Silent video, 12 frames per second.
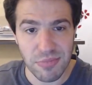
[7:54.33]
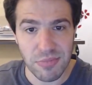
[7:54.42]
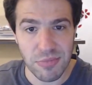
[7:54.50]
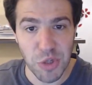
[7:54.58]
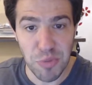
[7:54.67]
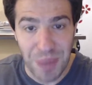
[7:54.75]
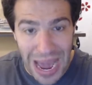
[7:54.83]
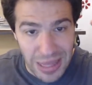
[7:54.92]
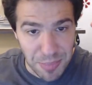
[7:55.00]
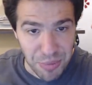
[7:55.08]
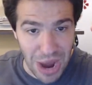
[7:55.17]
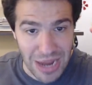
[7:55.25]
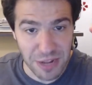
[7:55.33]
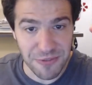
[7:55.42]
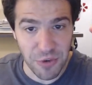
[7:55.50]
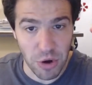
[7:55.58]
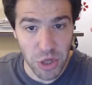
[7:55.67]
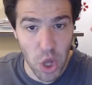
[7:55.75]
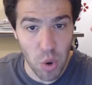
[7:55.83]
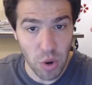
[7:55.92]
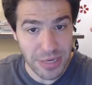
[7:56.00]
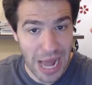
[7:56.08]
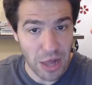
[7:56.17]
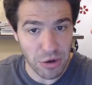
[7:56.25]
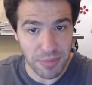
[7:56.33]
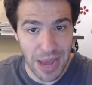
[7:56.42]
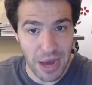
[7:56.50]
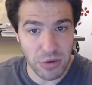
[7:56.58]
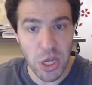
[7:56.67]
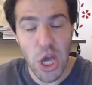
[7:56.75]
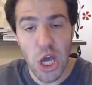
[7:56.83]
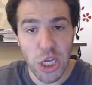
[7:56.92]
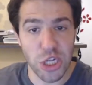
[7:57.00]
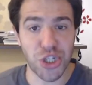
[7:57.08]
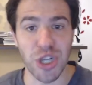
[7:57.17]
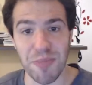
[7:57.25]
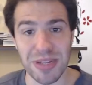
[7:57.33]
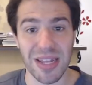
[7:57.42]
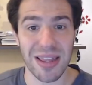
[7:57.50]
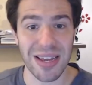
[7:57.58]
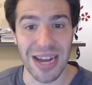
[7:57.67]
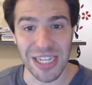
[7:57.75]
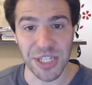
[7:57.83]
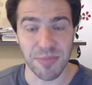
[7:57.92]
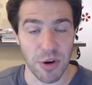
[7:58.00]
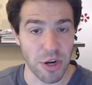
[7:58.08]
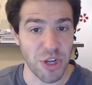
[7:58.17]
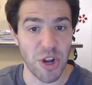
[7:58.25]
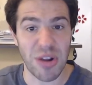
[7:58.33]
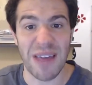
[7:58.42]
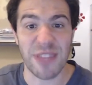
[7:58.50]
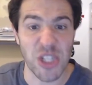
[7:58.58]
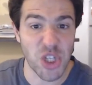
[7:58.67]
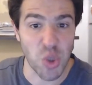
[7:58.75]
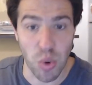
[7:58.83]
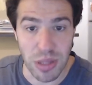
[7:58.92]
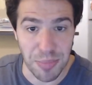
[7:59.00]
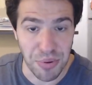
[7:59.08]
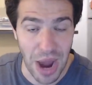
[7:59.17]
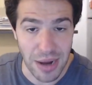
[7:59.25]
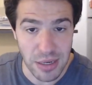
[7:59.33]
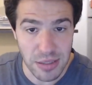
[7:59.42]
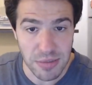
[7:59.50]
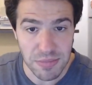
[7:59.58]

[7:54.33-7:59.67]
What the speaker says: You buy the product for a lower dollar amount. You ship it to the customer. You don't have to store the product.